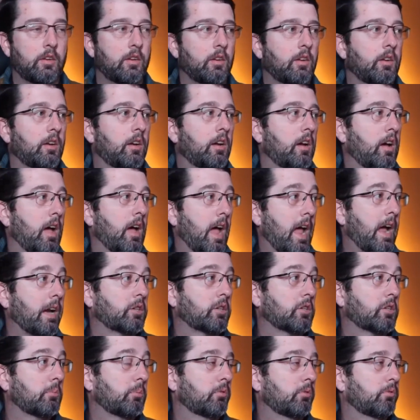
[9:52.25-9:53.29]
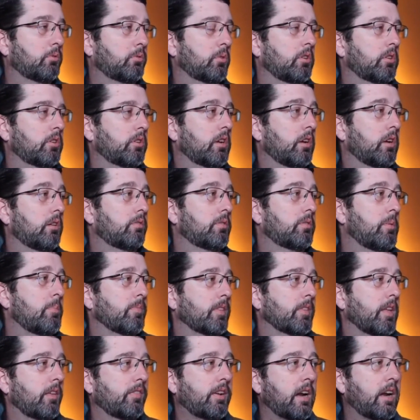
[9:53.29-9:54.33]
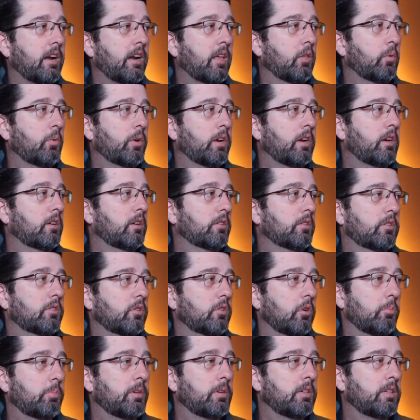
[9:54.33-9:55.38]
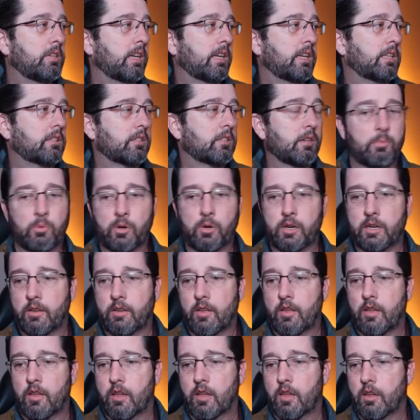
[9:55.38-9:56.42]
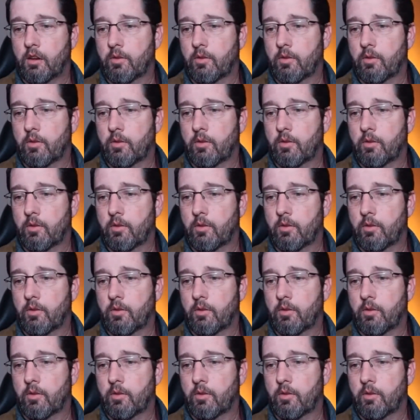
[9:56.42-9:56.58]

actionable for yourself? I've got another one here. It says open ticket summary. I'm going